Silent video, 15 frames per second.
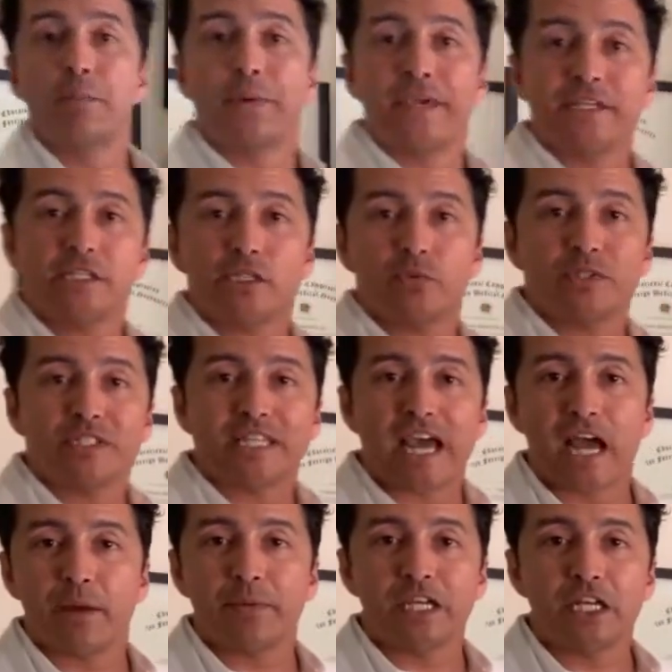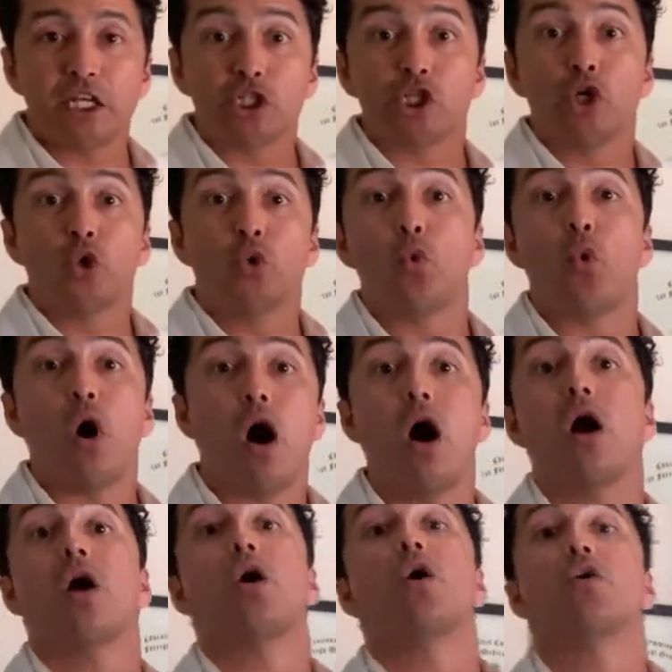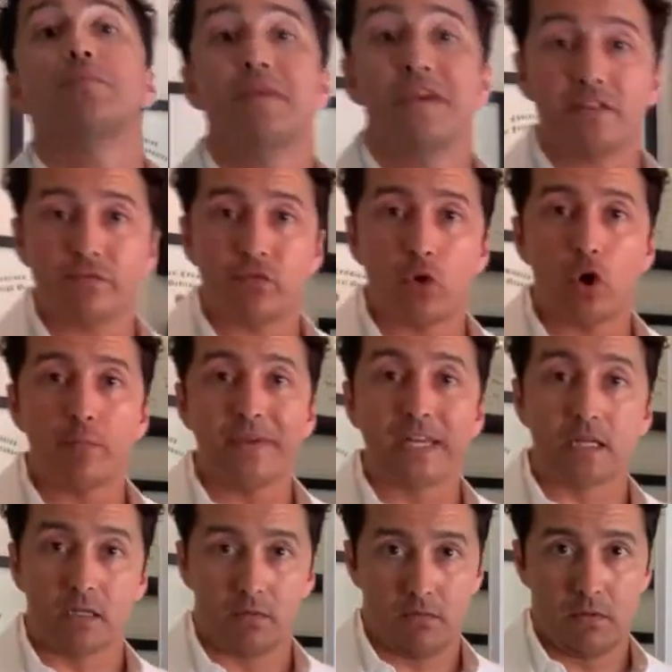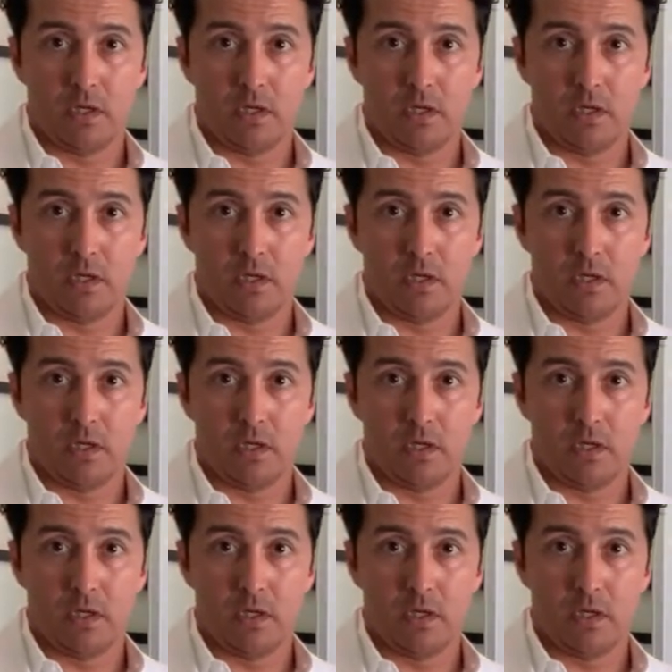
patients with diabetes who are on metformin